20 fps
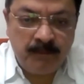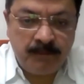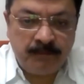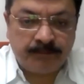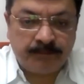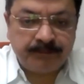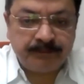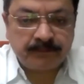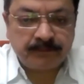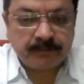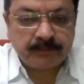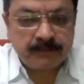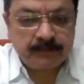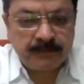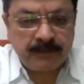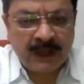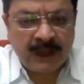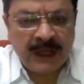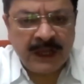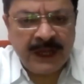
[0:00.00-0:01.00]

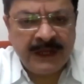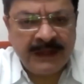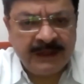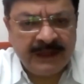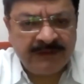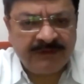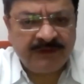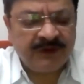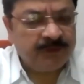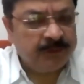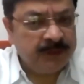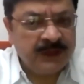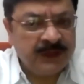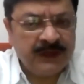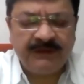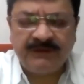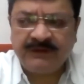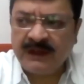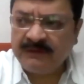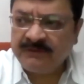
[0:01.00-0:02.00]
in this
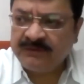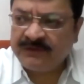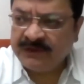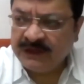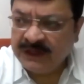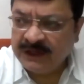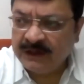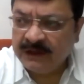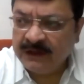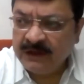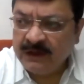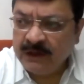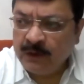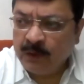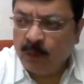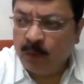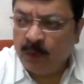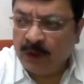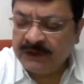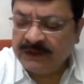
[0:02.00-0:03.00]
experience, I've seen
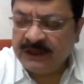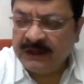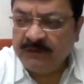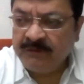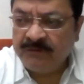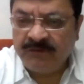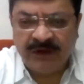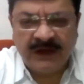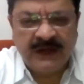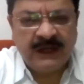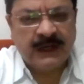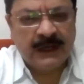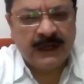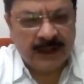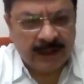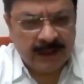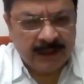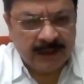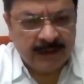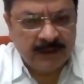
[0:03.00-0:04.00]
one thing very
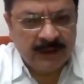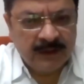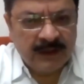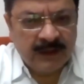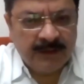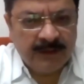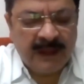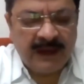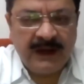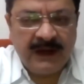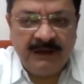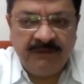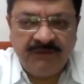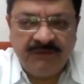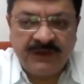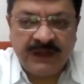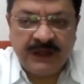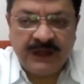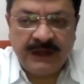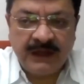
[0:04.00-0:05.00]
clearly, that
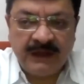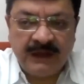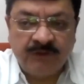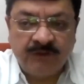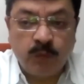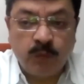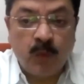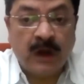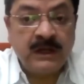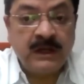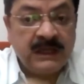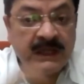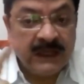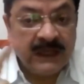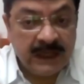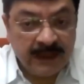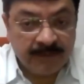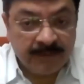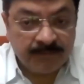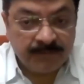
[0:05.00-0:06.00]
if there is one
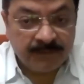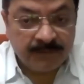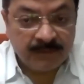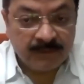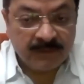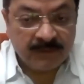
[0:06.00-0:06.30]
key,